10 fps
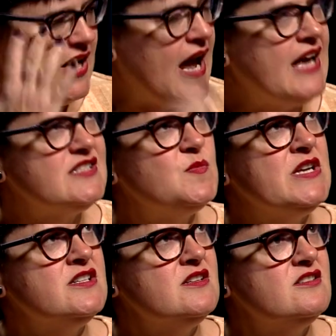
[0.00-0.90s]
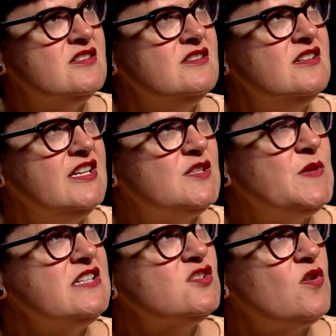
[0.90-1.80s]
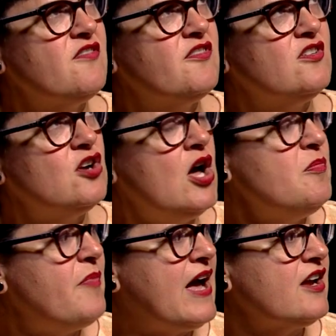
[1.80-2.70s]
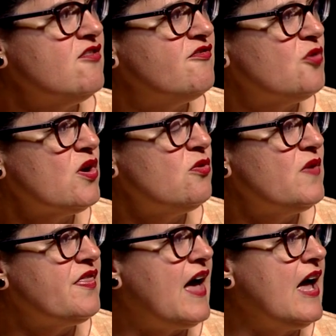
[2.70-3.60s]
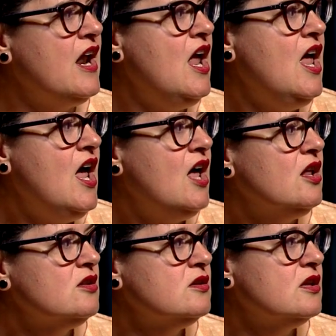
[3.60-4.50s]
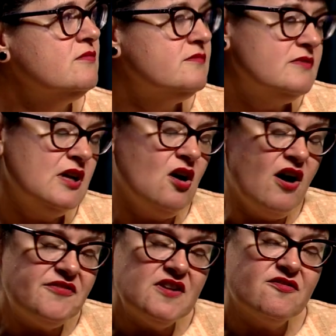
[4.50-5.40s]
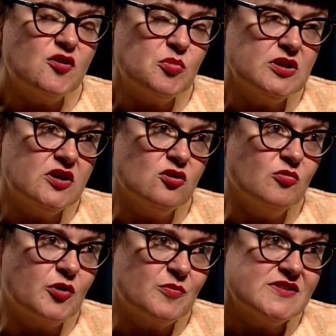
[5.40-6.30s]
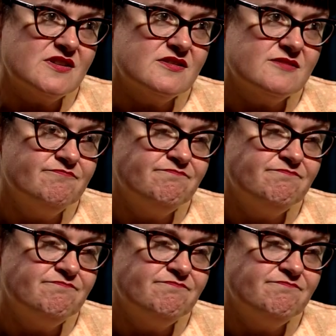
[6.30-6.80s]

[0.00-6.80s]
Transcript: it has been, it's been sort of gone back and forth with that, often for political purposes.